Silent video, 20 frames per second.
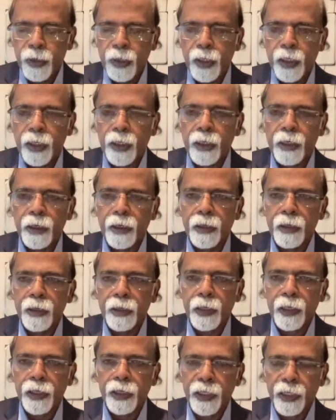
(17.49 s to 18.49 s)
and the
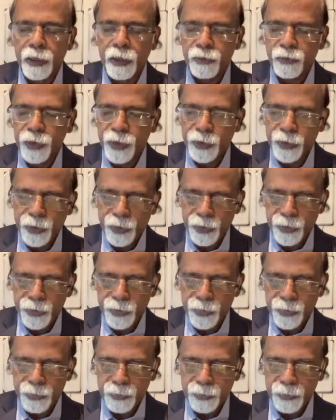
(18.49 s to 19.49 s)
clinical
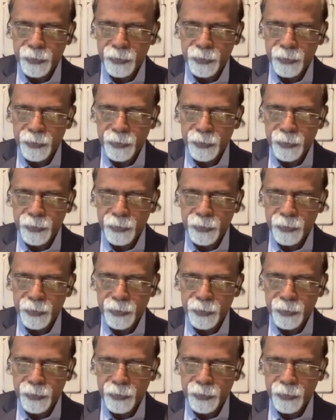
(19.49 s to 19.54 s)
features.